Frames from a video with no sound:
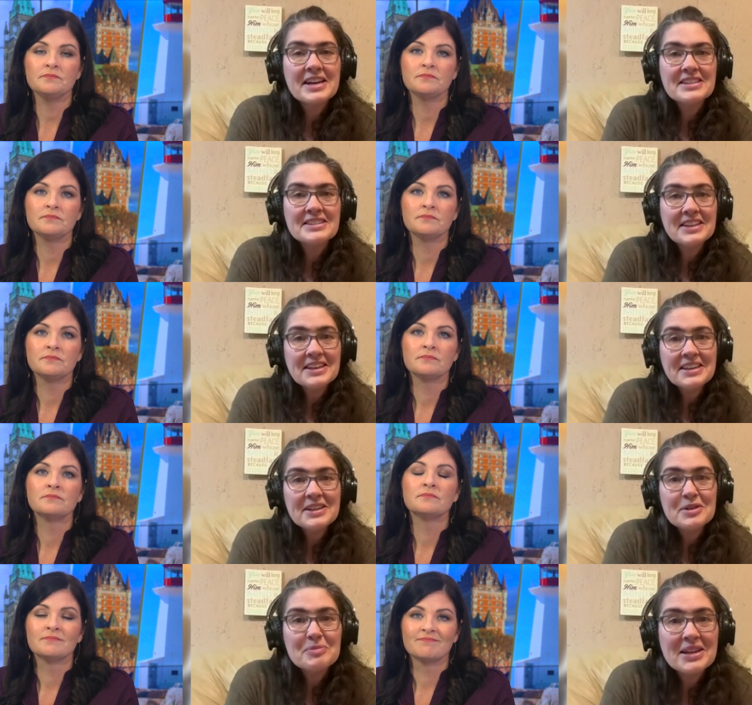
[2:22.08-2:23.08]
Speaker 1: Yes, He
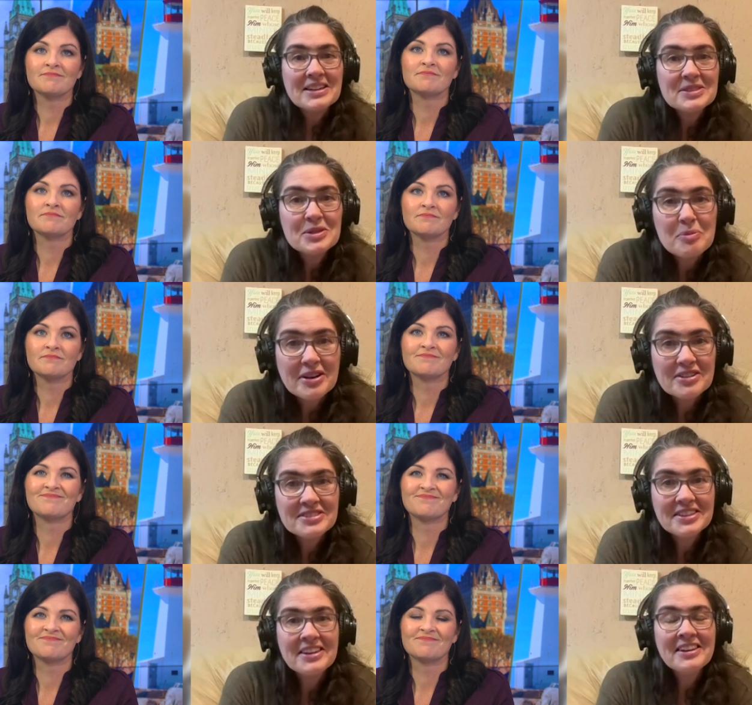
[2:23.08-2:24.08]
healed me
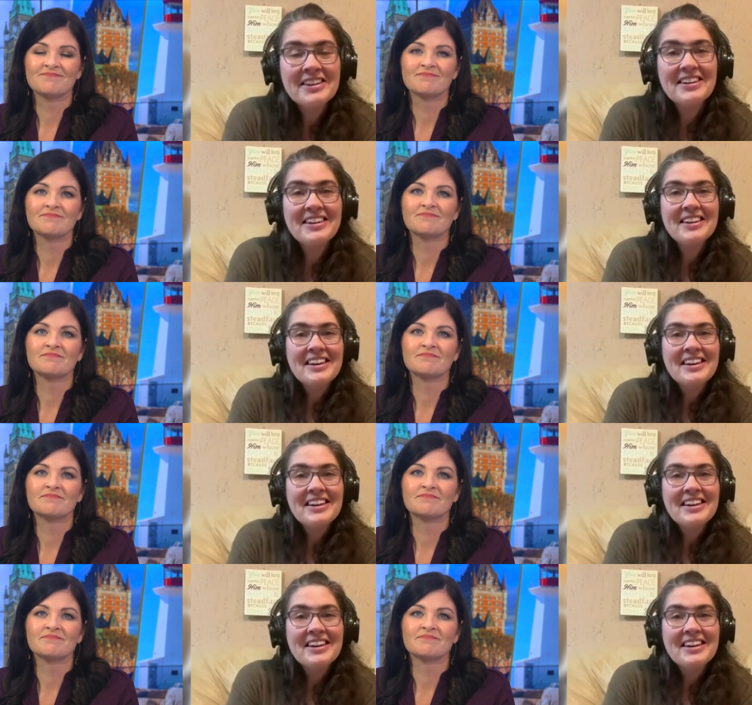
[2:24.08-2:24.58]
tremendously.